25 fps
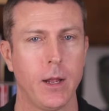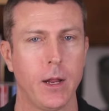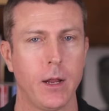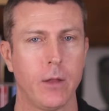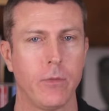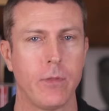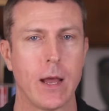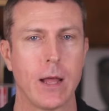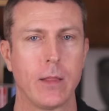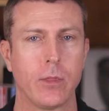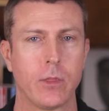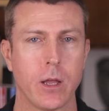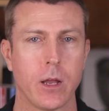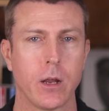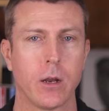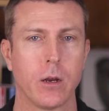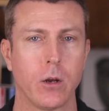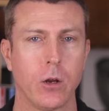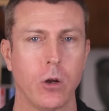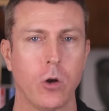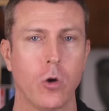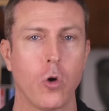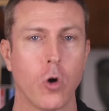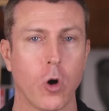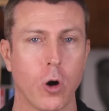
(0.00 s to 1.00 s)
that
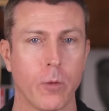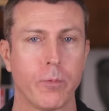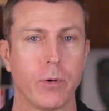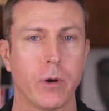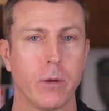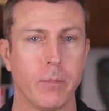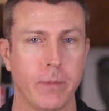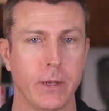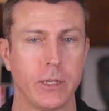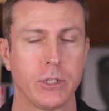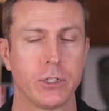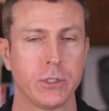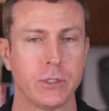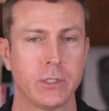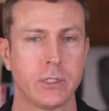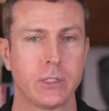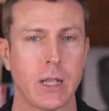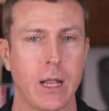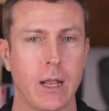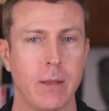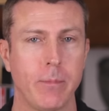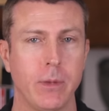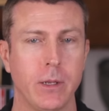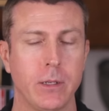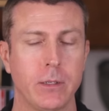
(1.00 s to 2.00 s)
their corporate mission
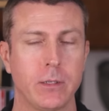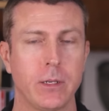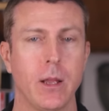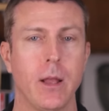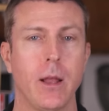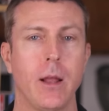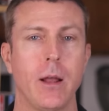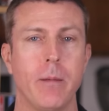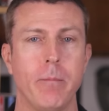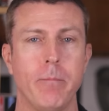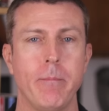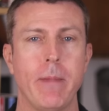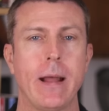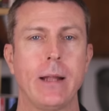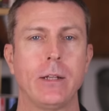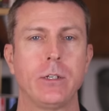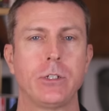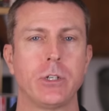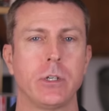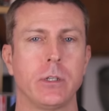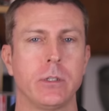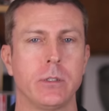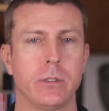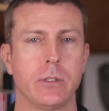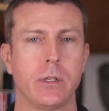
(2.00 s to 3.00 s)
statement
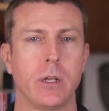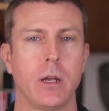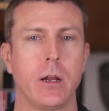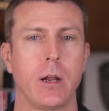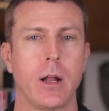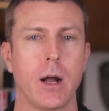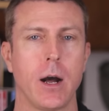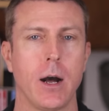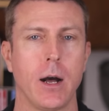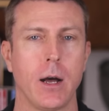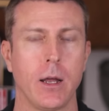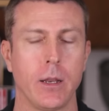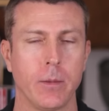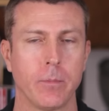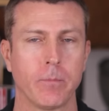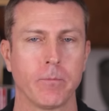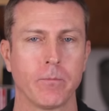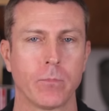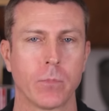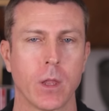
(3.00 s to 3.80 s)
mentions God.